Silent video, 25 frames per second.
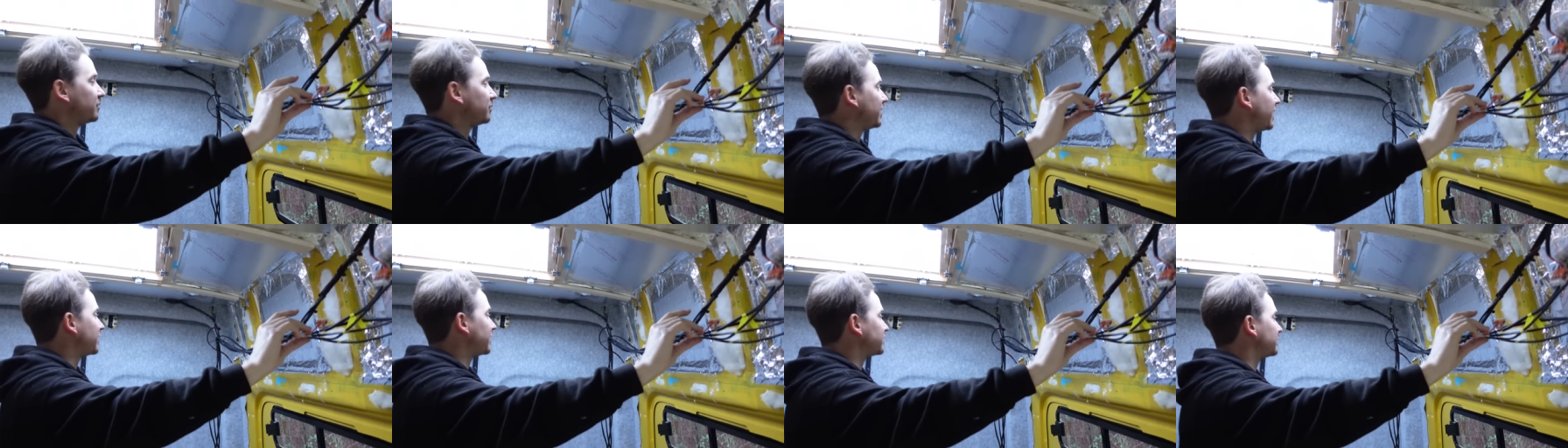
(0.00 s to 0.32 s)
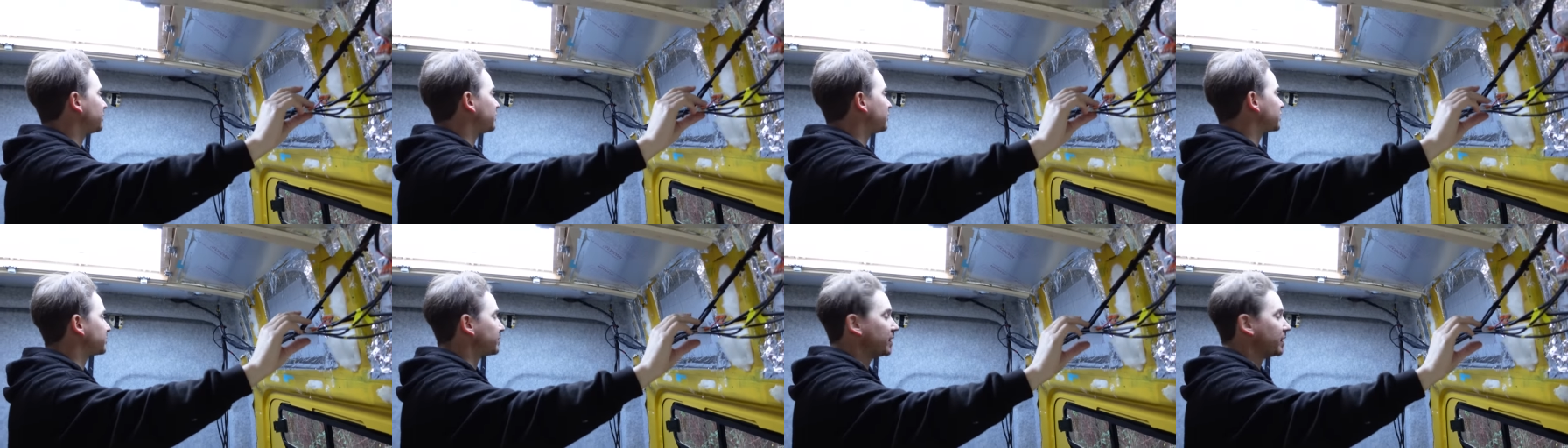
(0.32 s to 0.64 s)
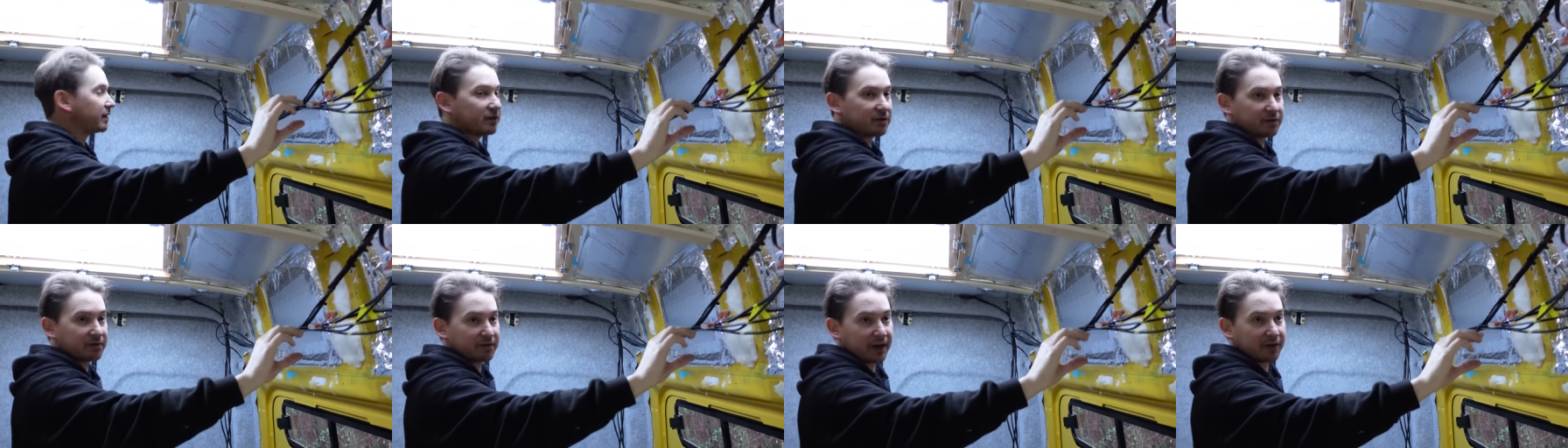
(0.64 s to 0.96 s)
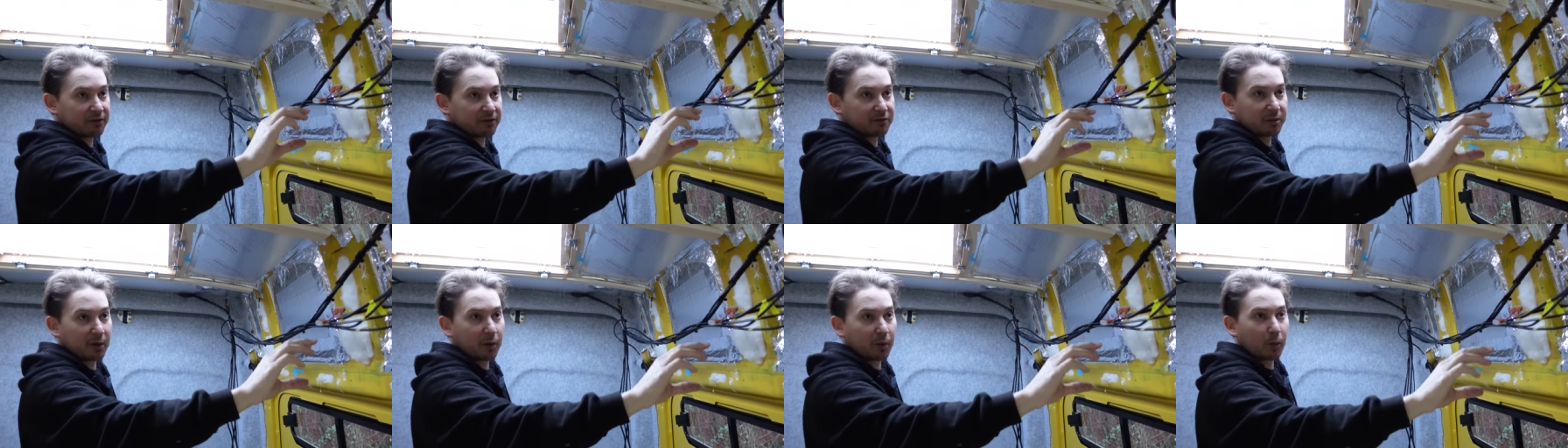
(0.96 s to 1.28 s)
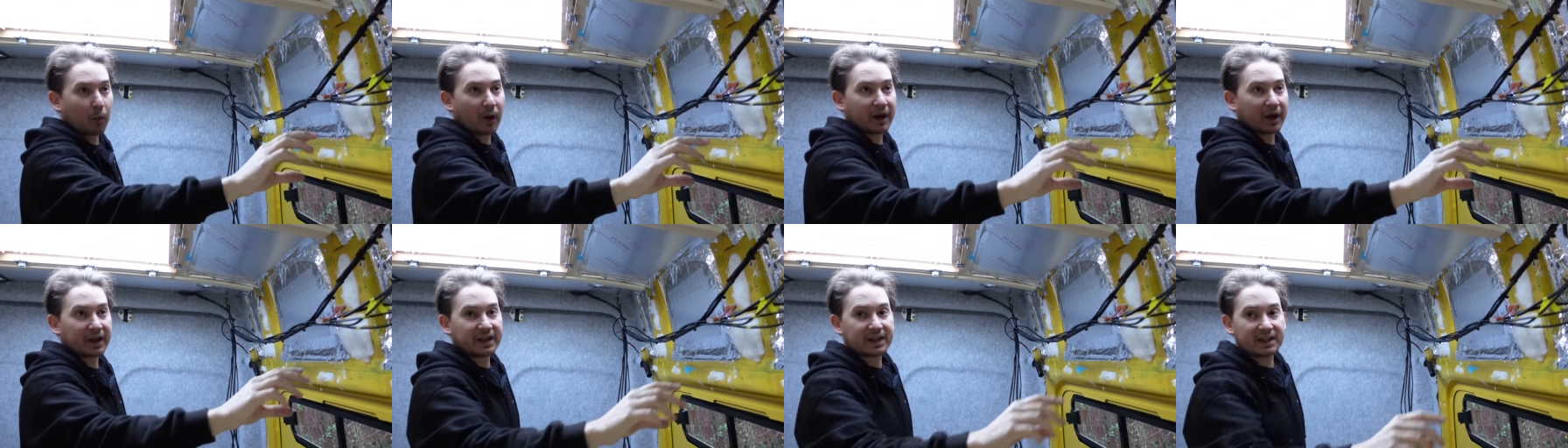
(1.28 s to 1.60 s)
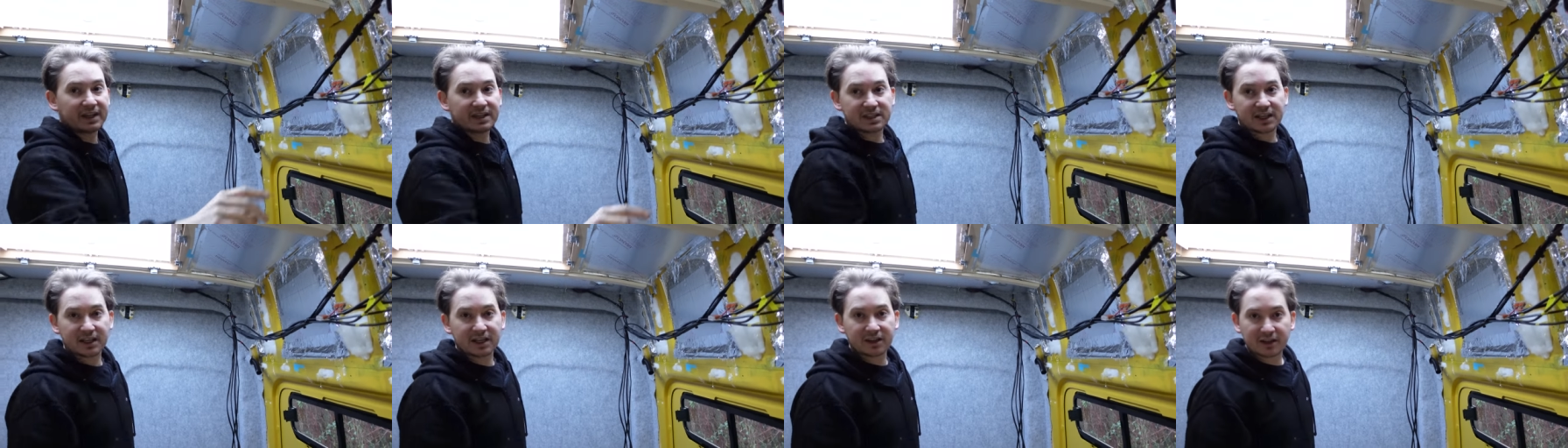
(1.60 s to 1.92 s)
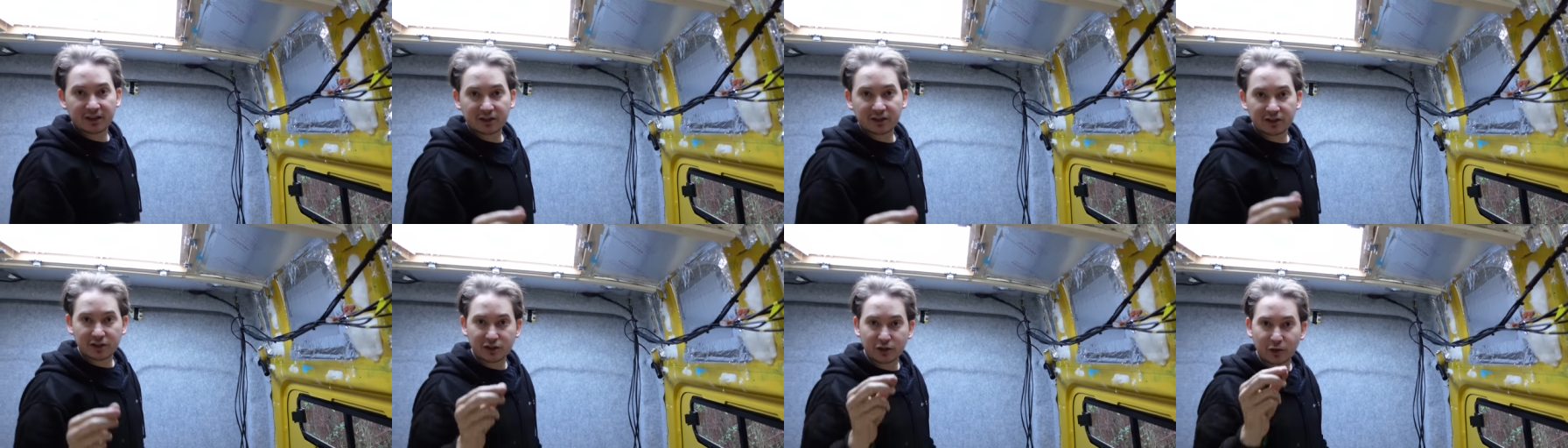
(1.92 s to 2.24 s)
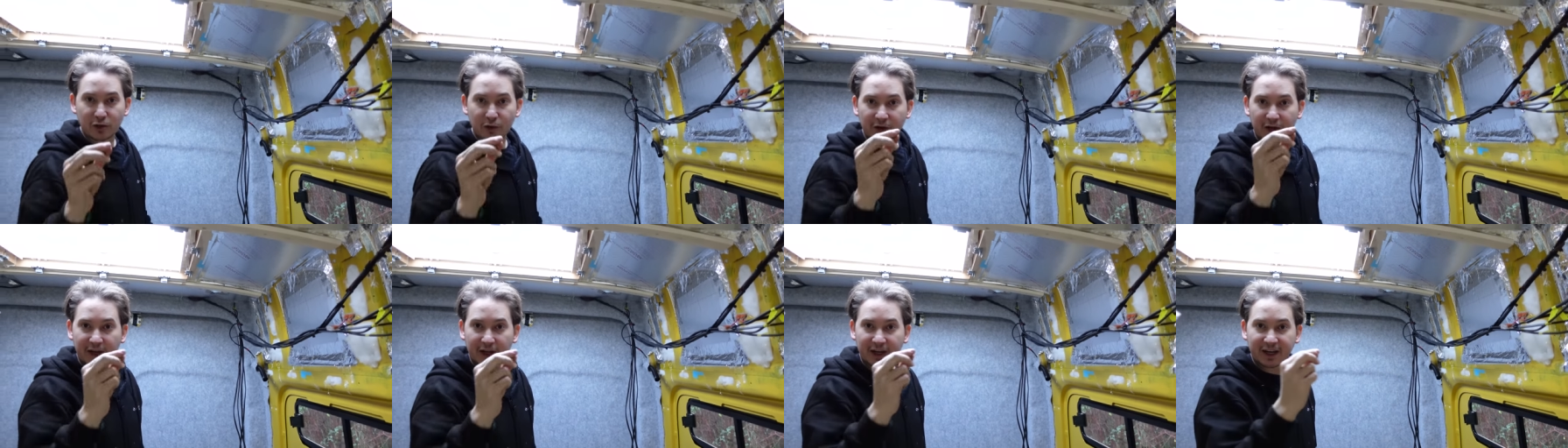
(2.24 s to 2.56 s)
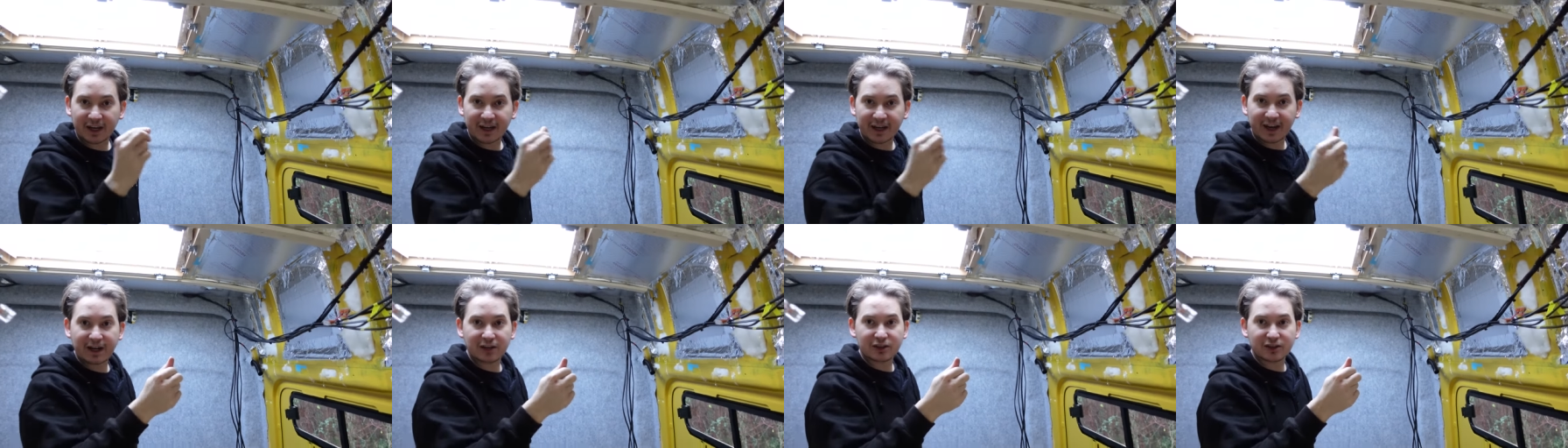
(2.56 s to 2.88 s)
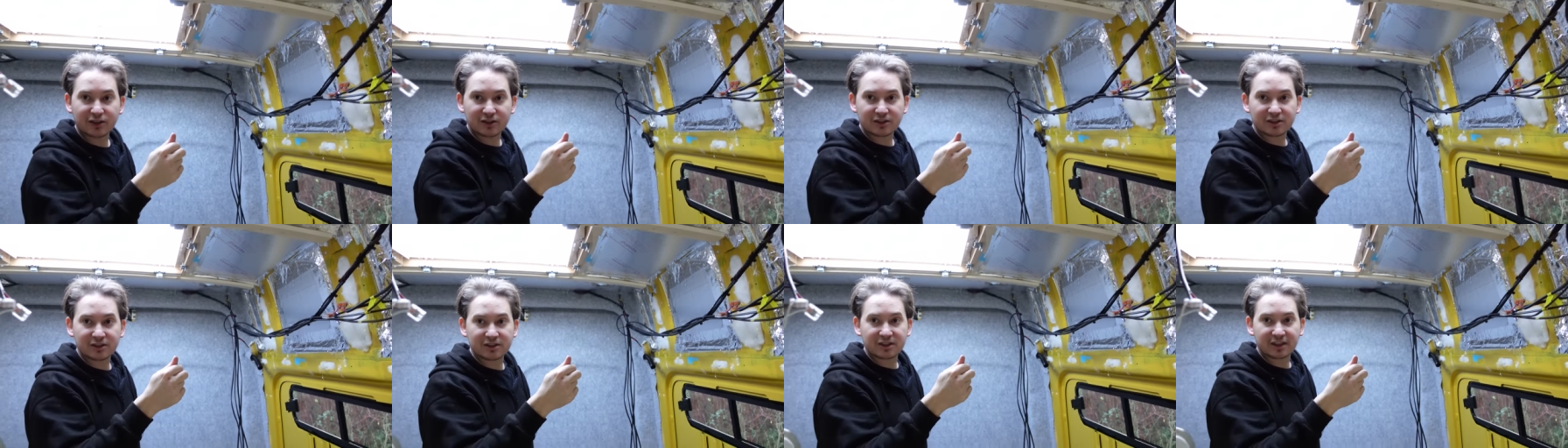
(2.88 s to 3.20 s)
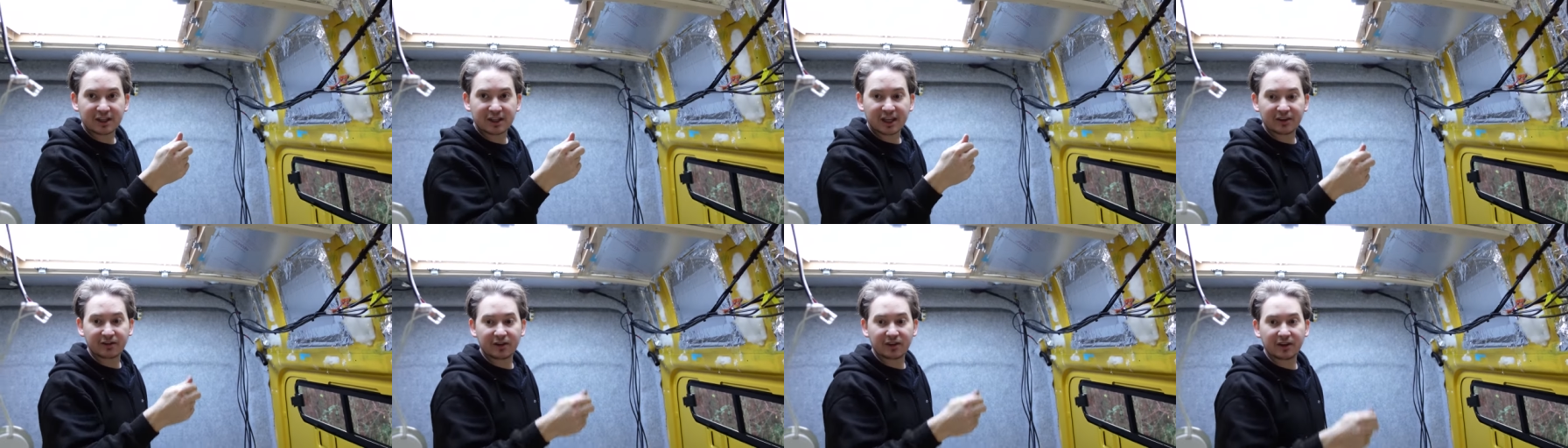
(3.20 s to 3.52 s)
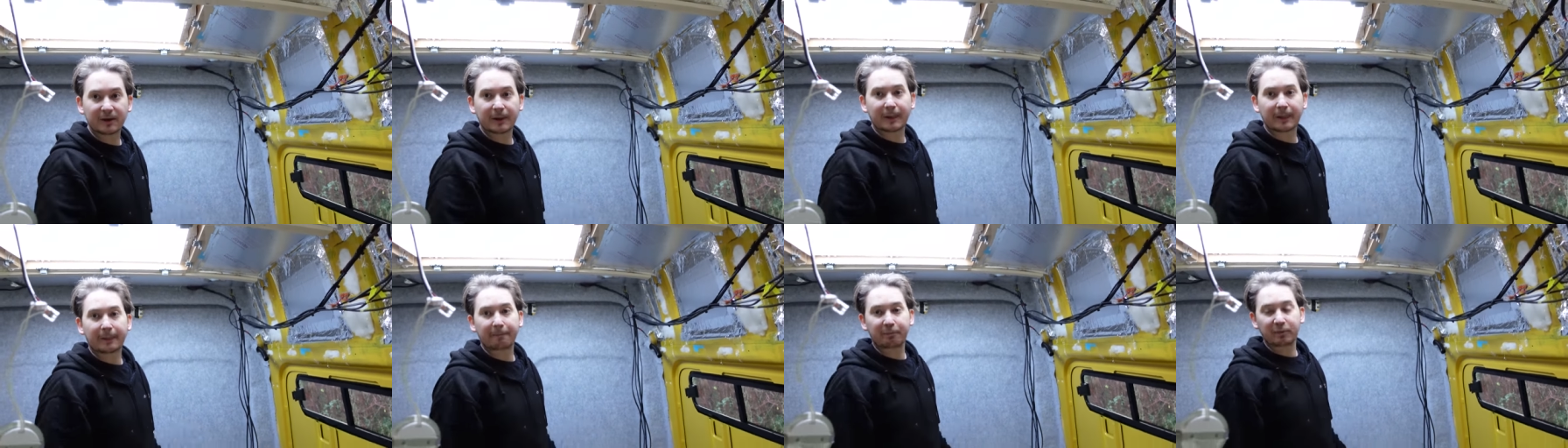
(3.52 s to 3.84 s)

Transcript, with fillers: Actually was a bit of a faff, but way easier than just doing like connections together.